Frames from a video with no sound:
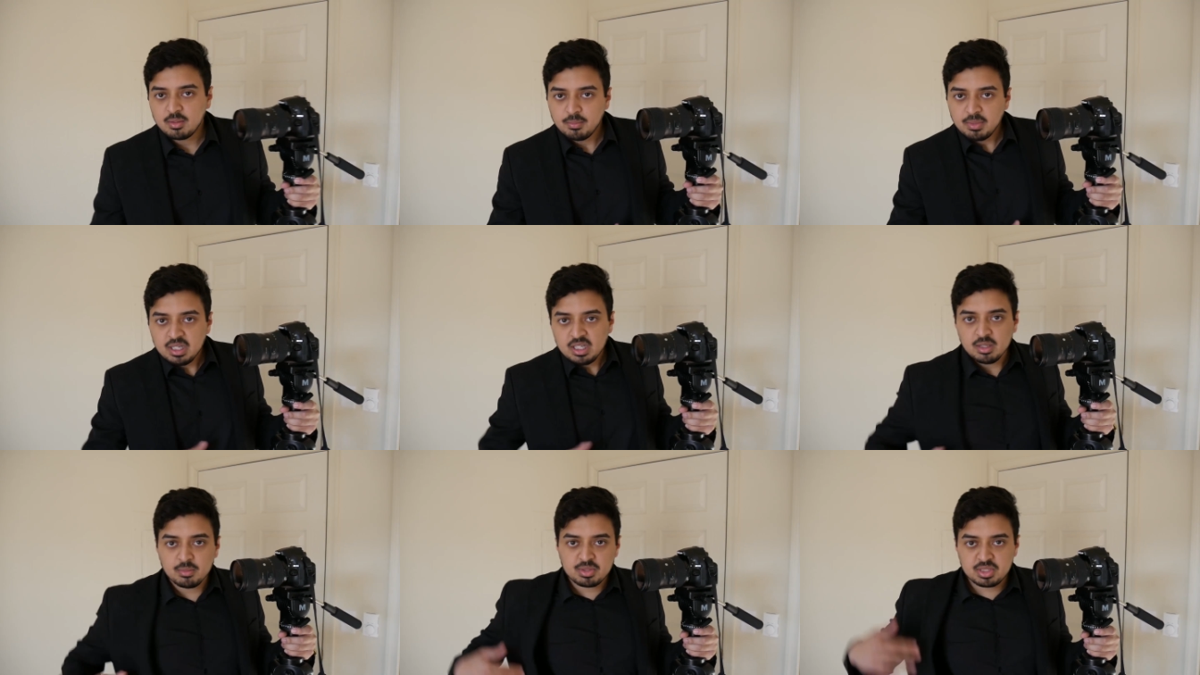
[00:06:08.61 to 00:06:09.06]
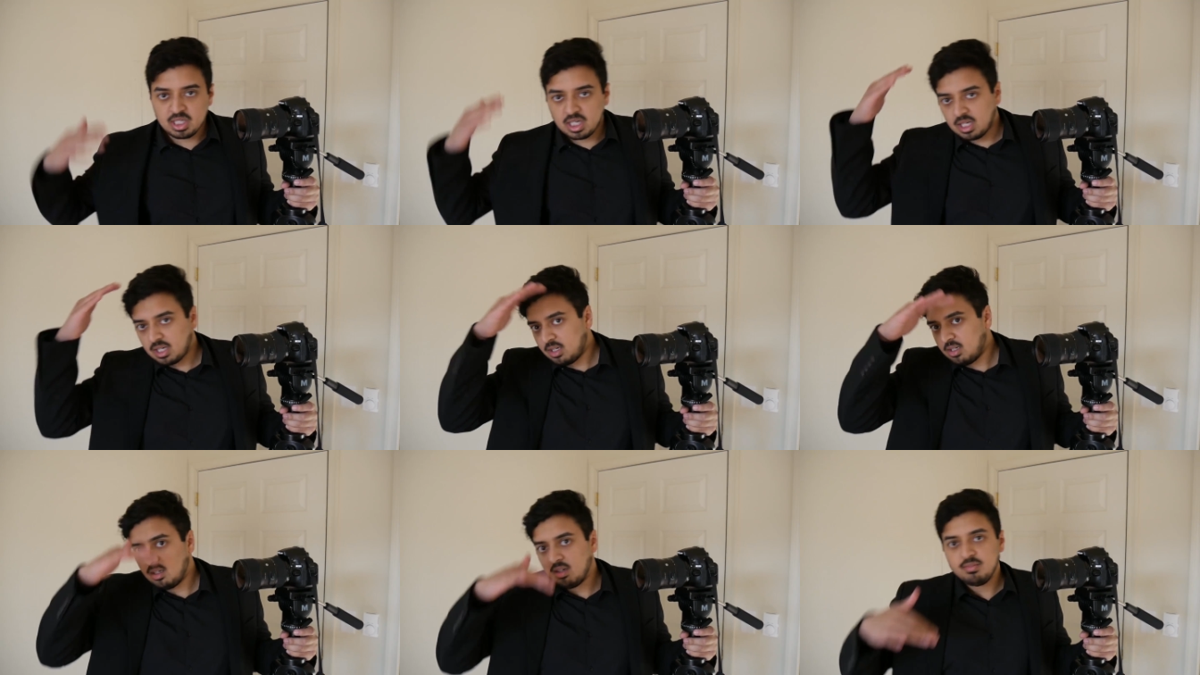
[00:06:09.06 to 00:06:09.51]
a medium
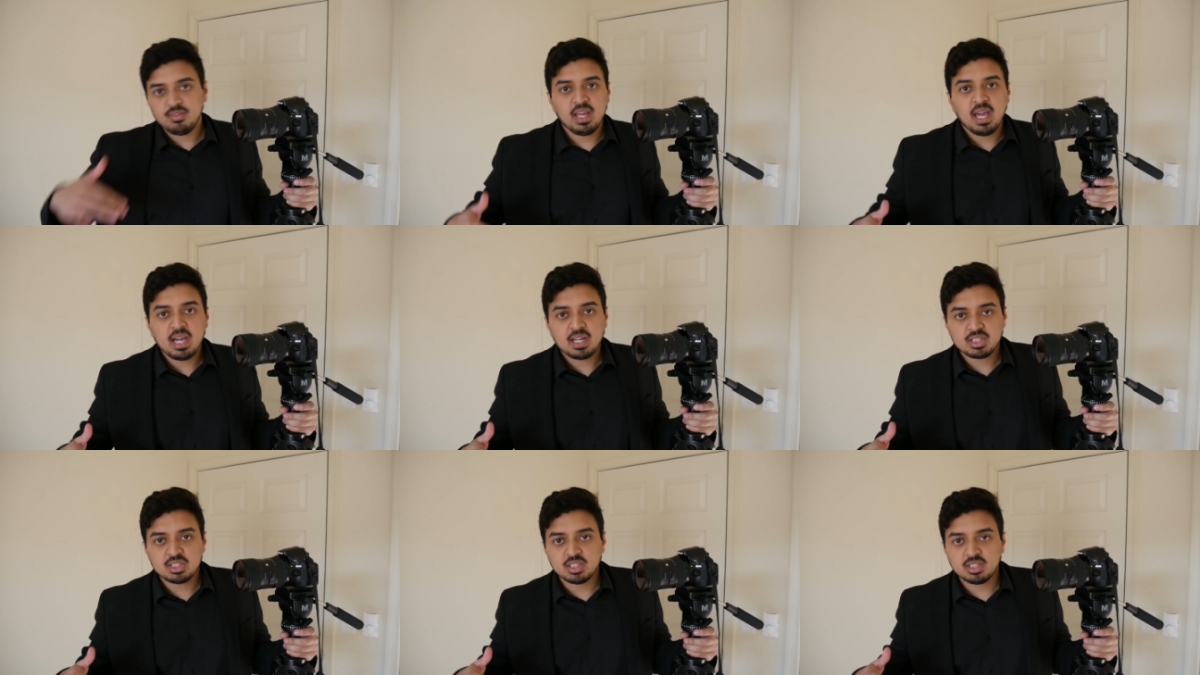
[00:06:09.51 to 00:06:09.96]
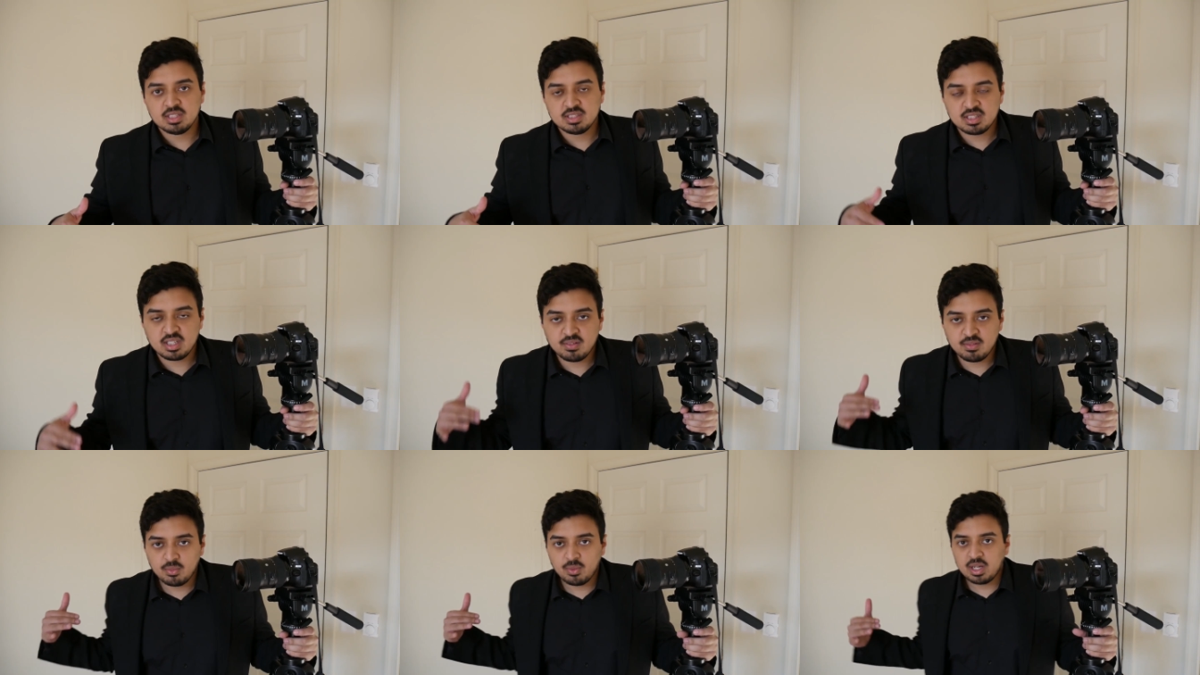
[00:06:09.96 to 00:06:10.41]
shot of the action
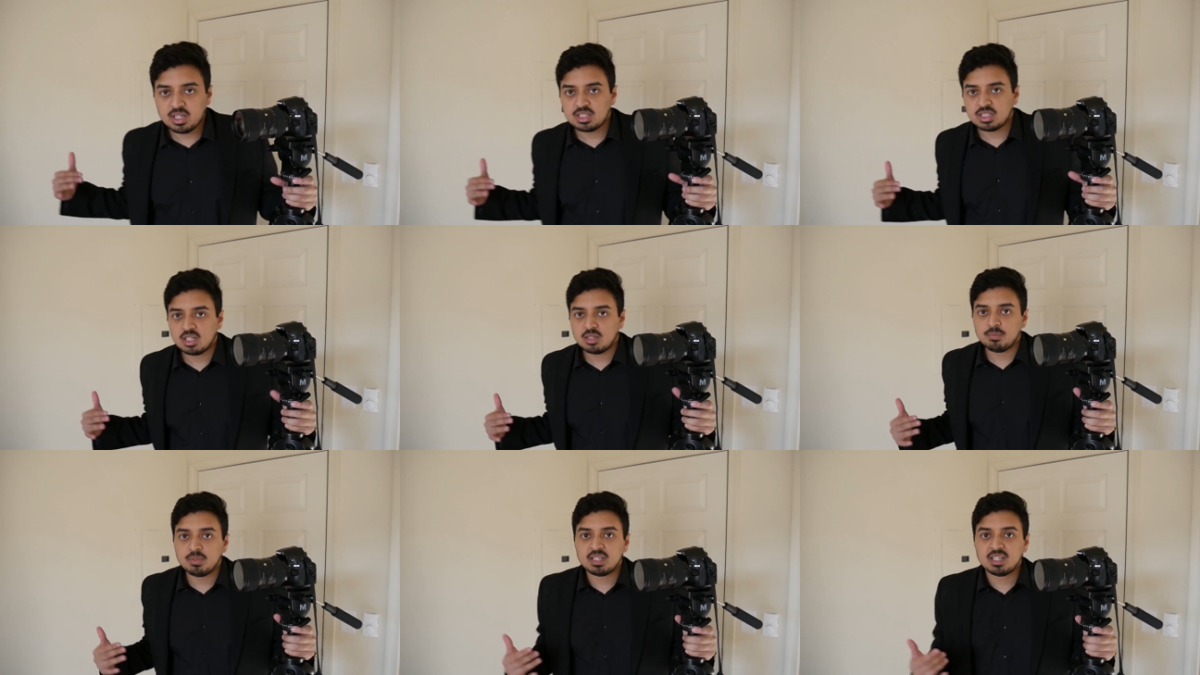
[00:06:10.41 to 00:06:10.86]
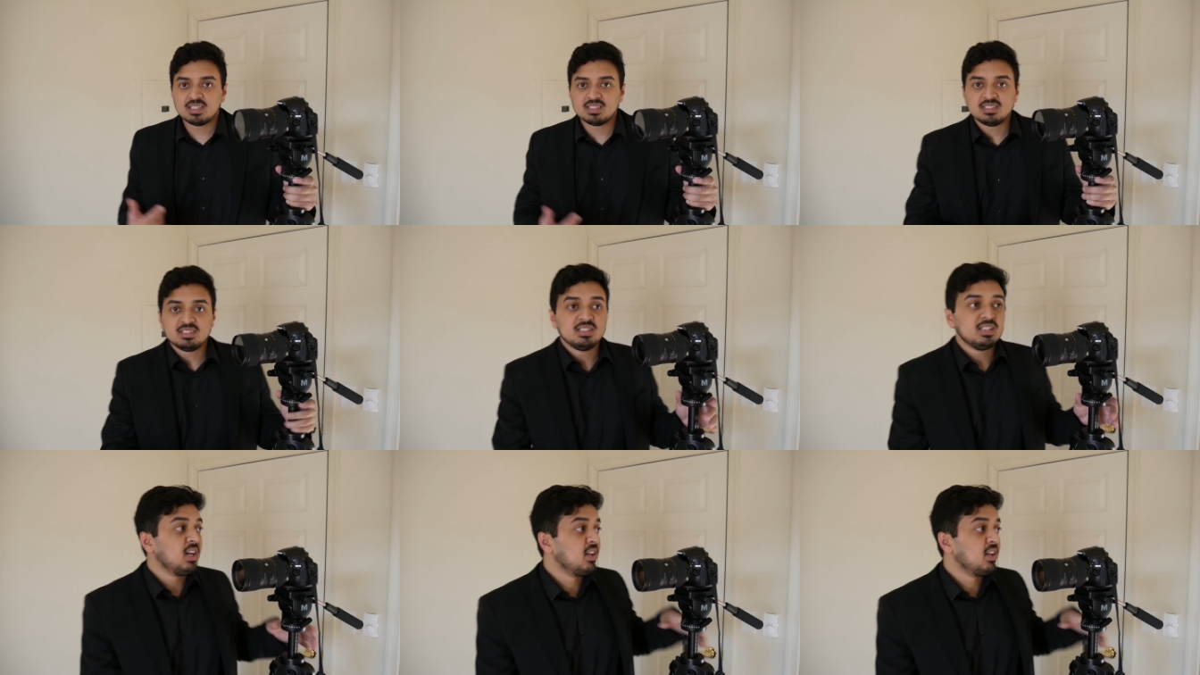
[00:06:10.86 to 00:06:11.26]
instead of a wide shot because